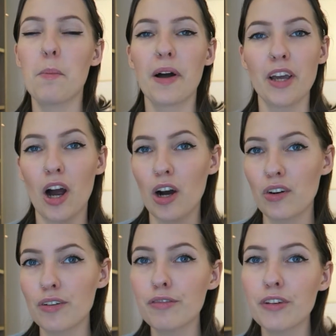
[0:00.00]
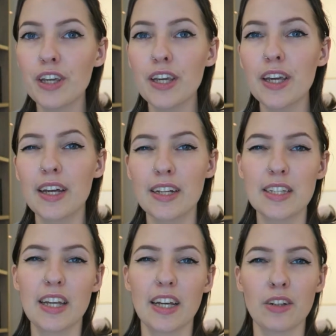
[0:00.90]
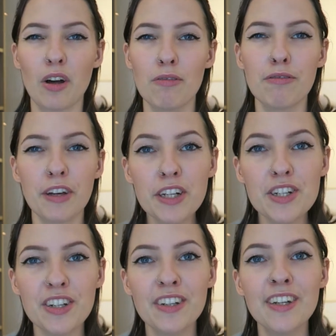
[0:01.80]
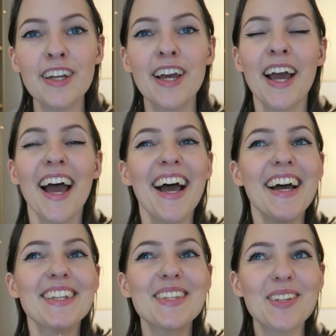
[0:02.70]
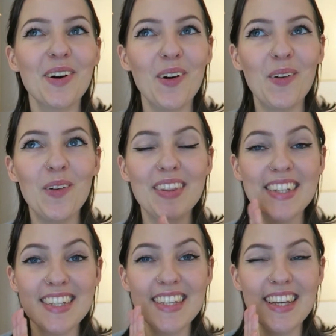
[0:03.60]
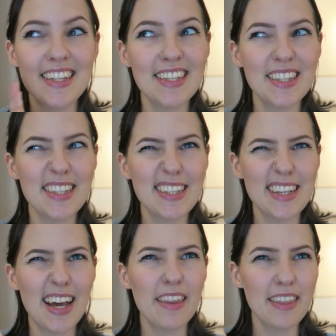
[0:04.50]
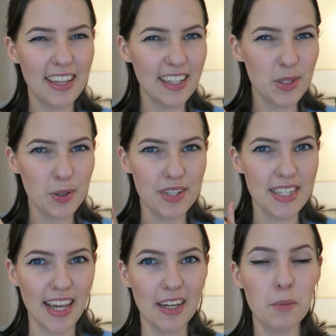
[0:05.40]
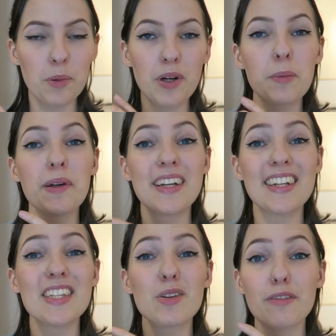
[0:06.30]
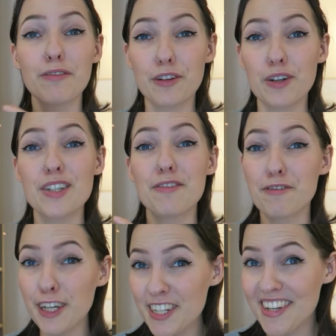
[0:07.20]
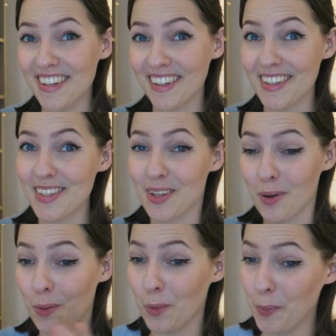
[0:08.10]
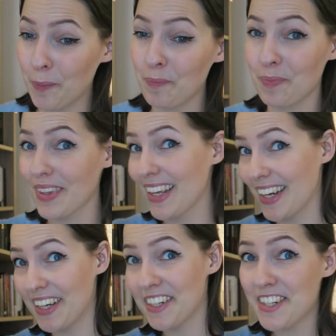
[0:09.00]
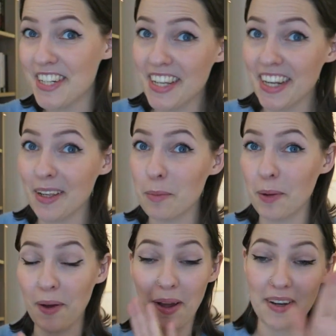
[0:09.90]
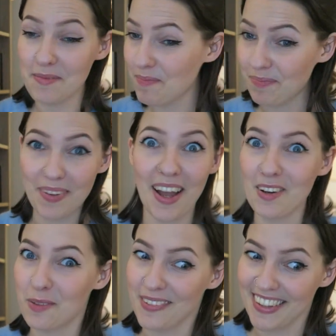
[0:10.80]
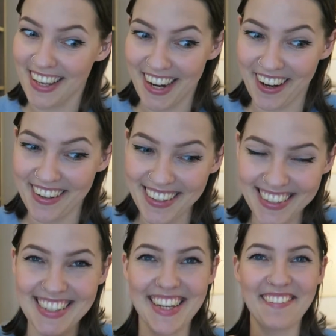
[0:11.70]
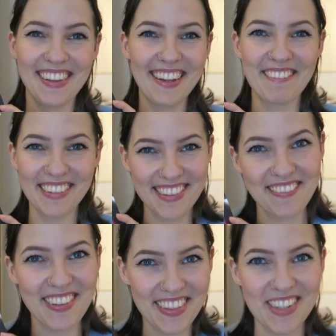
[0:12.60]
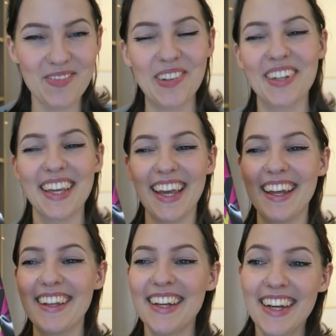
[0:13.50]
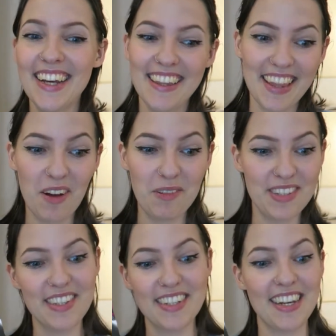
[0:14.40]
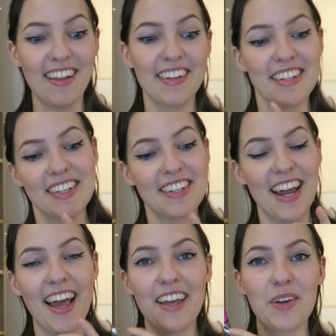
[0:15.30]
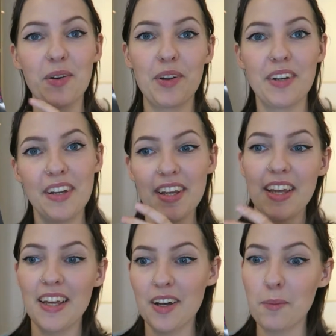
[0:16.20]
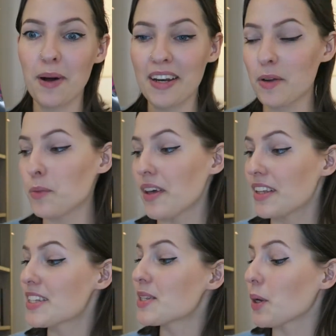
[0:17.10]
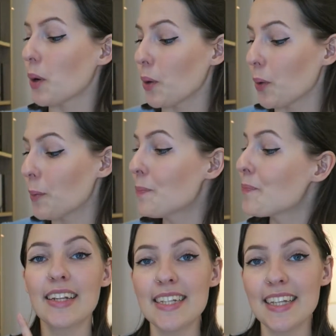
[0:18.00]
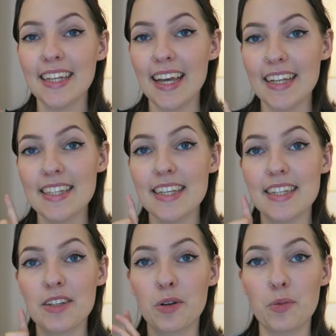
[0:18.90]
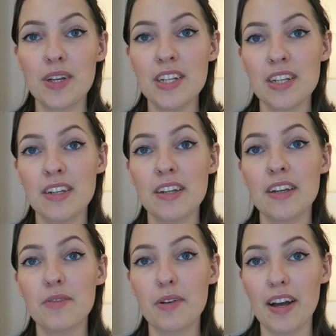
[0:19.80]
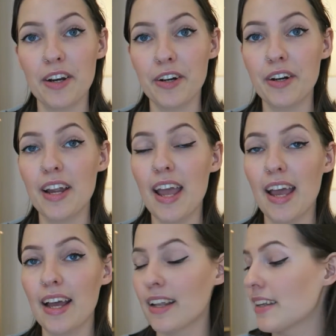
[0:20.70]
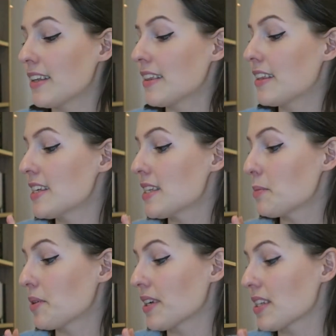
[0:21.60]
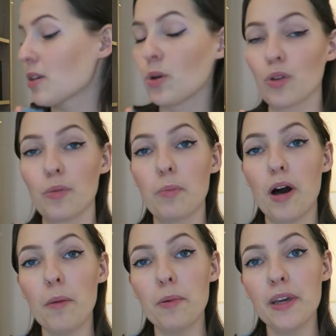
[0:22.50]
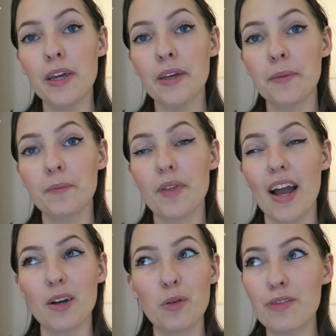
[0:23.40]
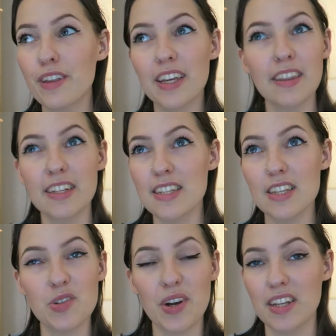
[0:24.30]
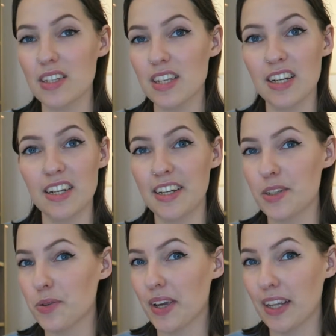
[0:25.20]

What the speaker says: biography and it's like nonfiction. So this is, I think it's her second book, but it is her first fiction. So kind of cheating, but I don't really care because I really want to read this book and that was the challenge I could combine it with. So Kristine Getz is a Norwegian writer and this book is called Poppy. I don't think this is translated into